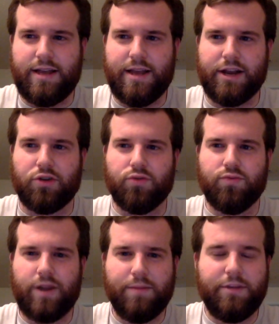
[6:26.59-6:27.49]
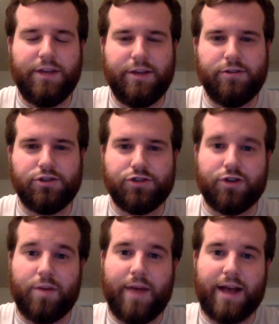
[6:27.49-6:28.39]
an incredibly huge
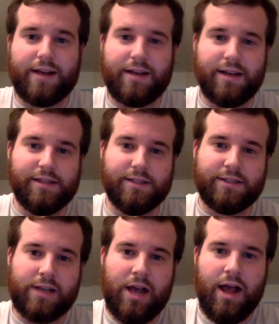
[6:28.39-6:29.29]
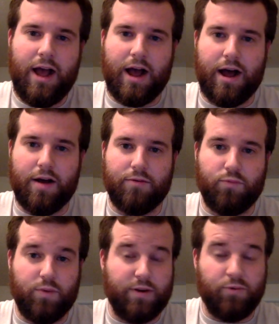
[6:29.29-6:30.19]
drawback, because
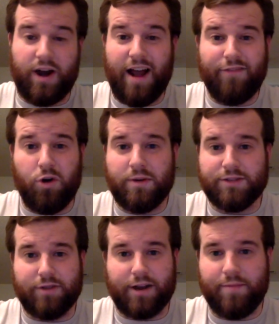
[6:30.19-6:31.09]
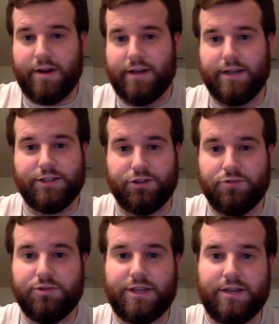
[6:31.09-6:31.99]
what I've always recommended is
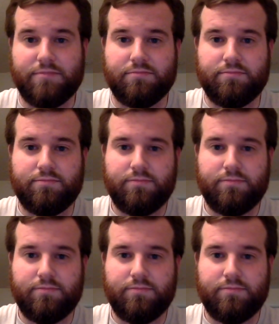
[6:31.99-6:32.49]
using